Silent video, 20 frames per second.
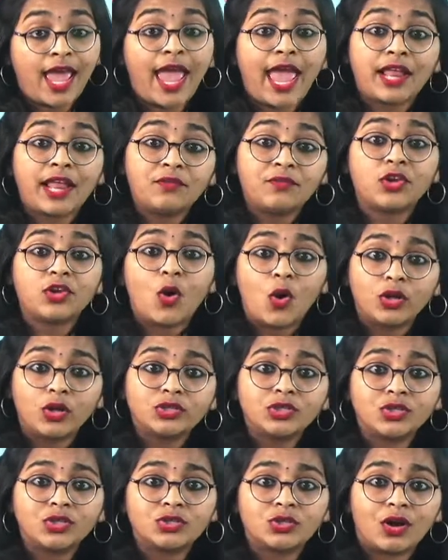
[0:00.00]
And we
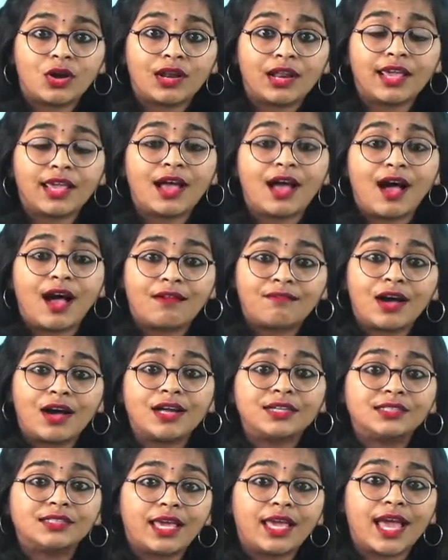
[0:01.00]
also saw how
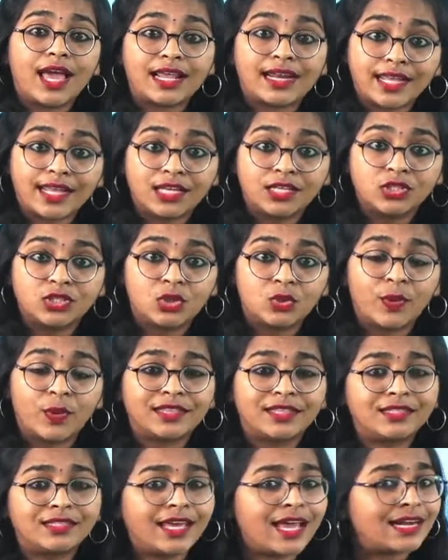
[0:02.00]
are they arranged,
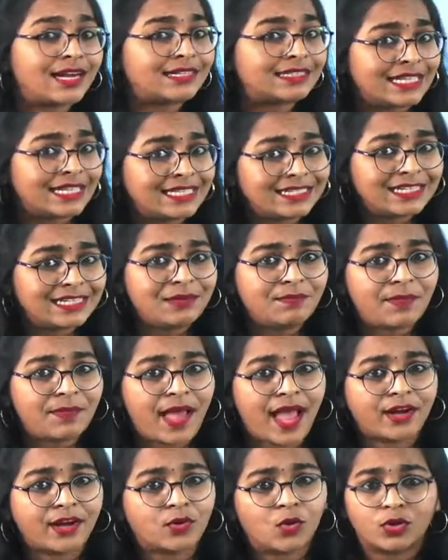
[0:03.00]
whether they are tightly
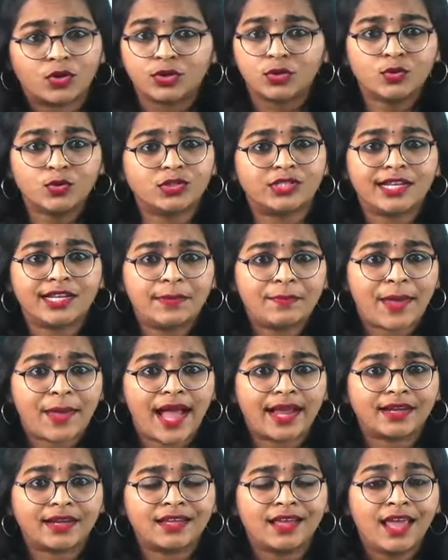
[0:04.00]
packed or loosely
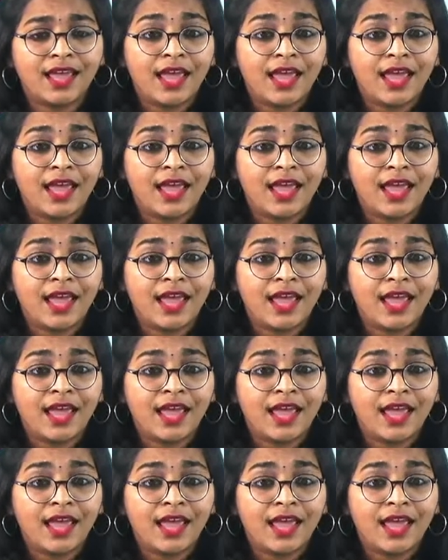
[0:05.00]
packed,